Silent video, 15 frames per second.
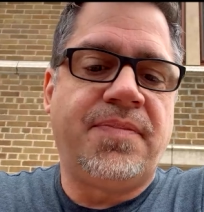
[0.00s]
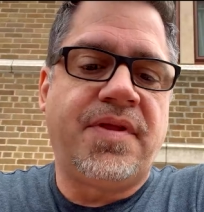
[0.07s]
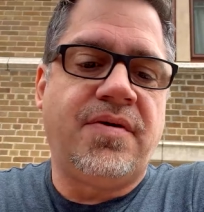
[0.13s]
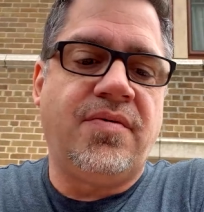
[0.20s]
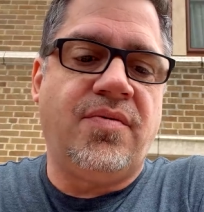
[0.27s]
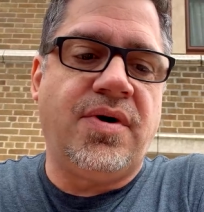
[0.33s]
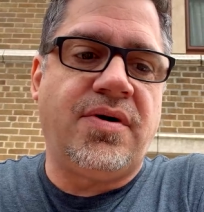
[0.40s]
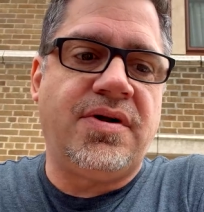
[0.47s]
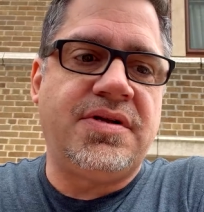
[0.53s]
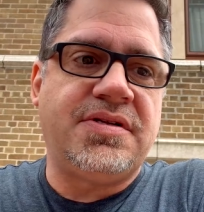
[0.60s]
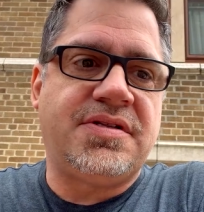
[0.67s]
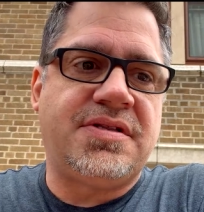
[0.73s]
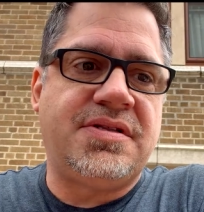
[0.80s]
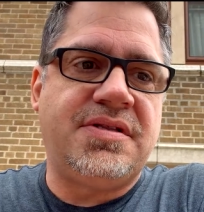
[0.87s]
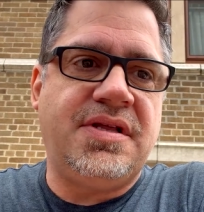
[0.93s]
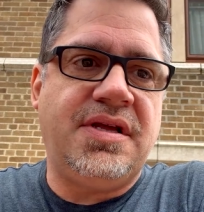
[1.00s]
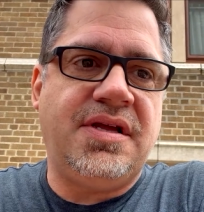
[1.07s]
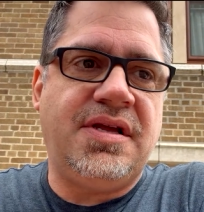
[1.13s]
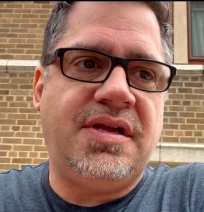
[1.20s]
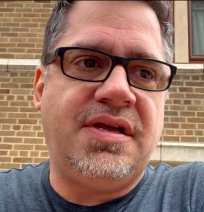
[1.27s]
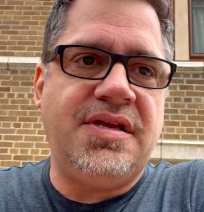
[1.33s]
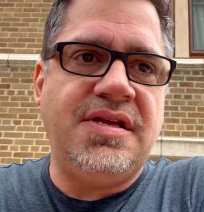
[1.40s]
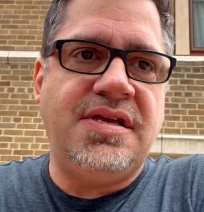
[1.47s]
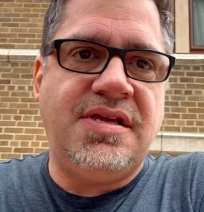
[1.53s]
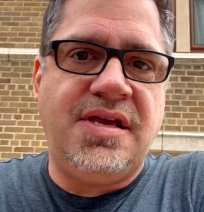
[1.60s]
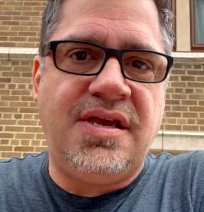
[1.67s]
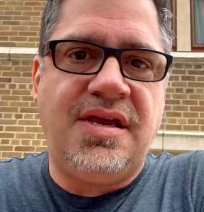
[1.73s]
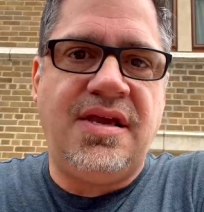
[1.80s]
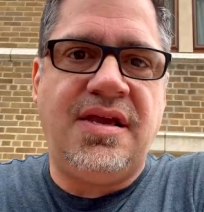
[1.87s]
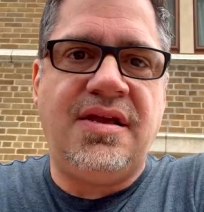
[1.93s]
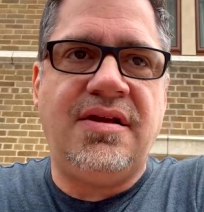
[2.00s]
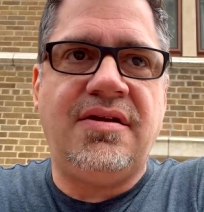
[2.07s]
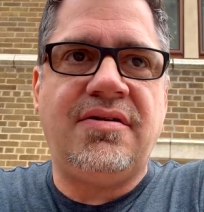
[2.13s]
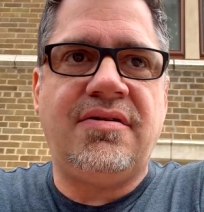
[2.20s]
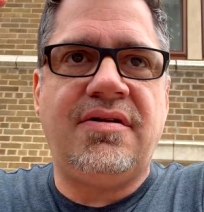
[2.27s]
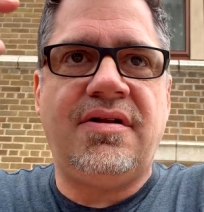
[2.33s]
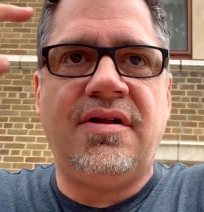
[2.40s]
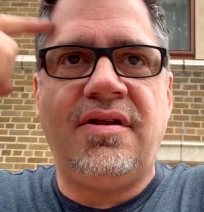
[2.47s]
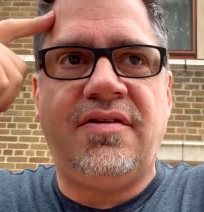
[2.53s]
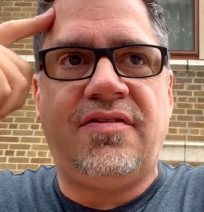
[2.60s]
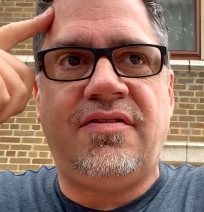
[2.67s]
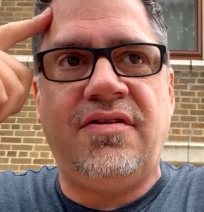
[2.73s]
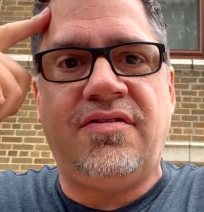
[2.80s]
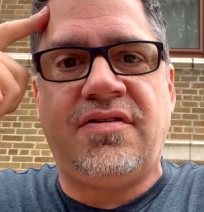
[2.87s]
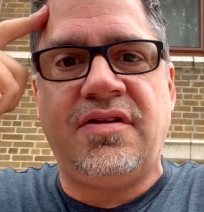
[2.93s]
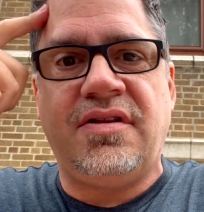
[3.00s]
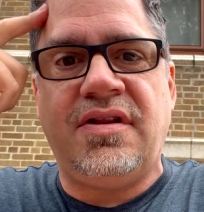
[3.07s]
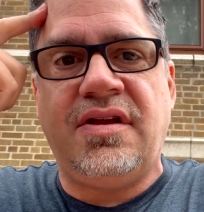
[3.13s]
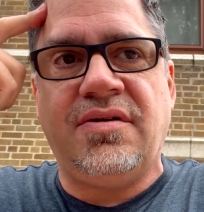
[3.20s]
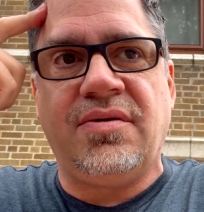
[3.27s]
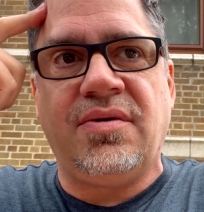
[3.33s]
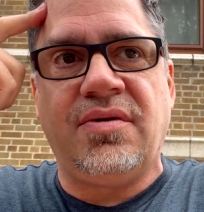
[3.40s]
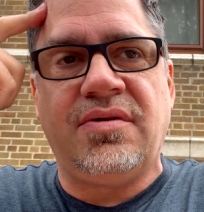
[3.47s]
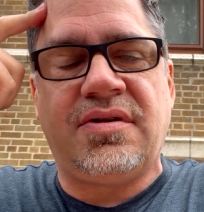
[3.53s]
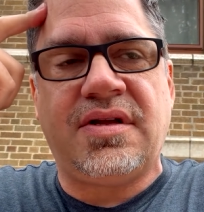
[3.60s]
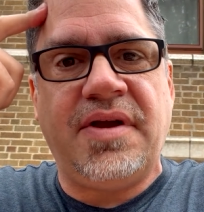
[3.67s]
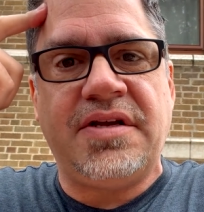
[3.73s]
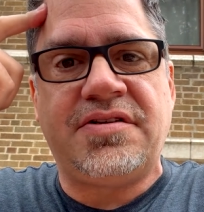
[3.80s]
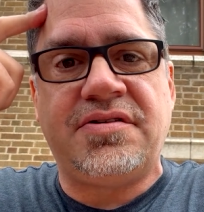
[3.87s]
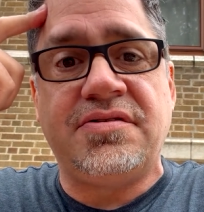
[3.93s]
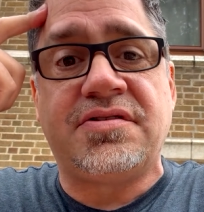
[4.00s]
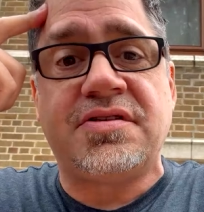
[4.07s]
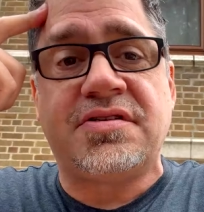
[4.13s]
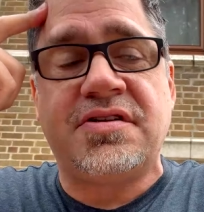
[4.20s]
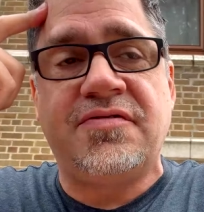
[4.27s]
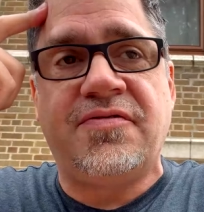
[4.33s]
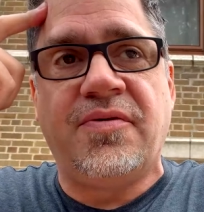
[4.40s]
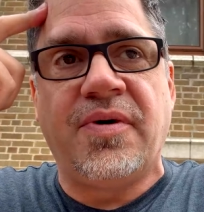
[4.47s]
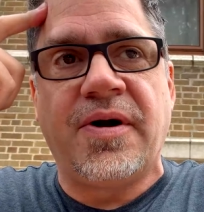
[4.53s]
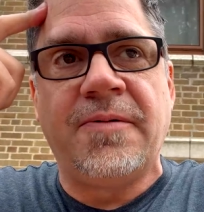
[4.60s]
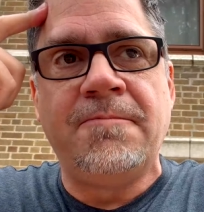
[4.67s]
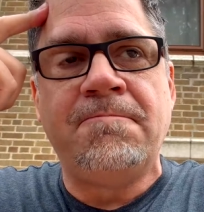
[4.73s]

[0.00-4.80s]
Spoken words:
whereas the Yi is using the old H.264.